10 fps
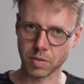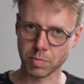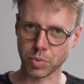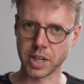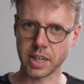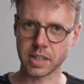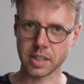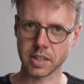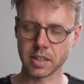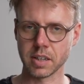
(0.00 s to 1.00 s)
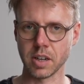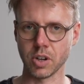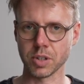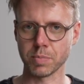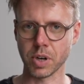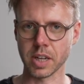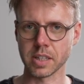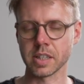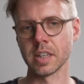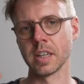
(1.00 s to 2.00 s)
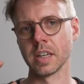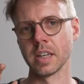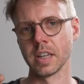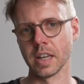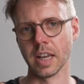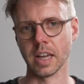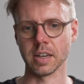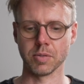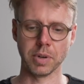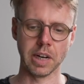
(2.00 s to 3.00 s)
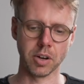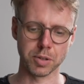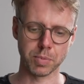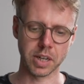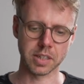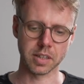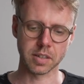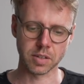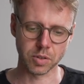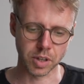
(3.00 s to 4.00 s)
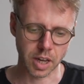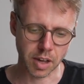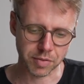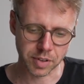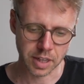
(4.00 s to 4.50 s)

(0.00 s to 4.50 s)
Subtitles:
predicted house price and real house prices. So you have